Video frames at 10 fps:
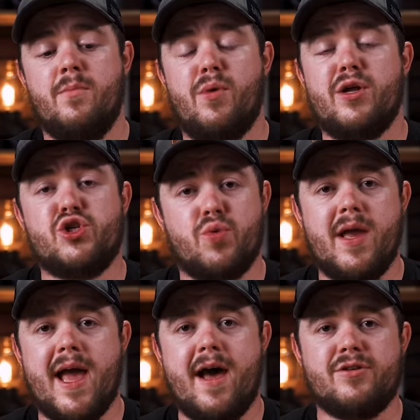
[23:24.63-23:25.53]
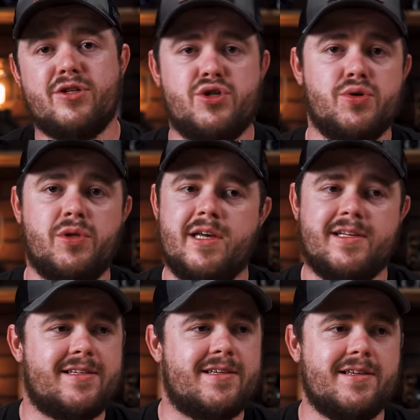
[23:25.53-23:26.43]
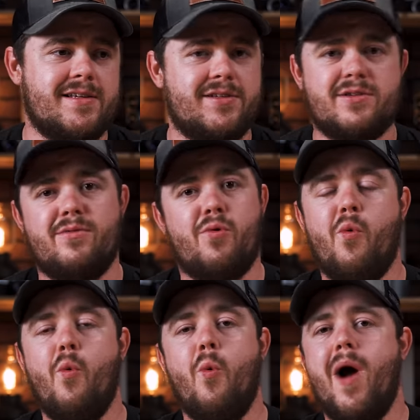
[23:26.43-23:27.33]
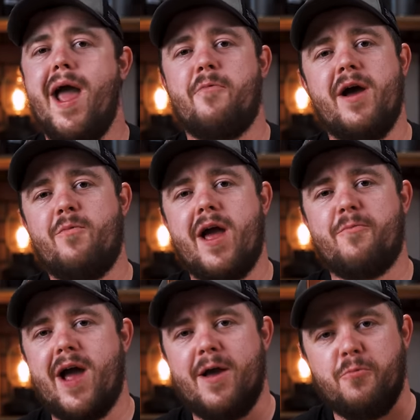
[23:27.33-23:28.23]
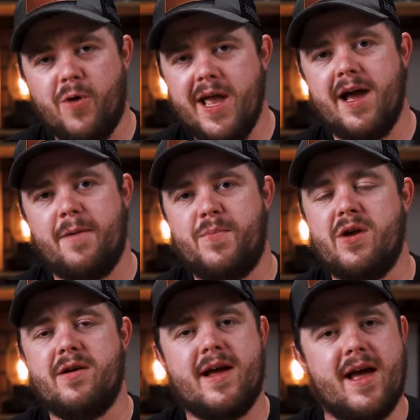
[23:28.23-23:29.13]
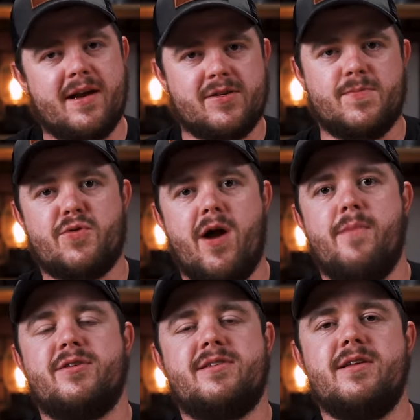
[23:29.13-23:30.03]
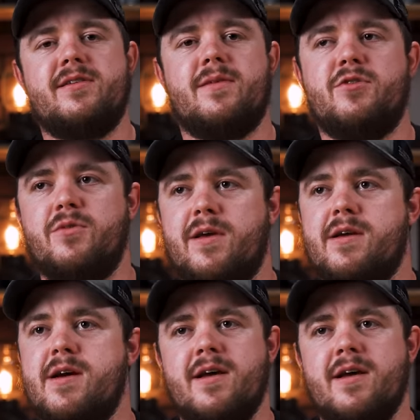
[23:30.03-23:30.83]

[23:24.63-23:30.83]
But Treehouse Julius is way, way, way, way, way up there. And I had a subscriber send some to me.